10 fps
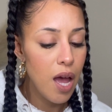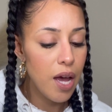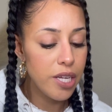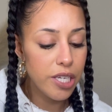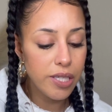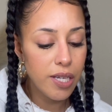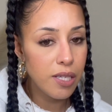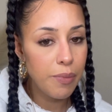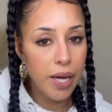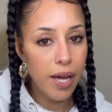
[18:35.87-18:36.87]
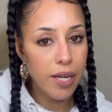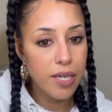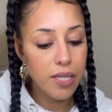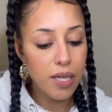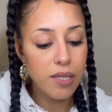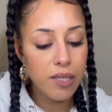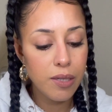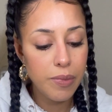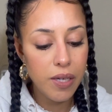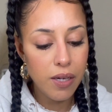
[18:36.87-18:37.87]
It just doesn't make any sense to
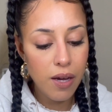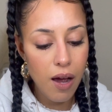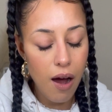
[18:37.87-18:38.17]
me.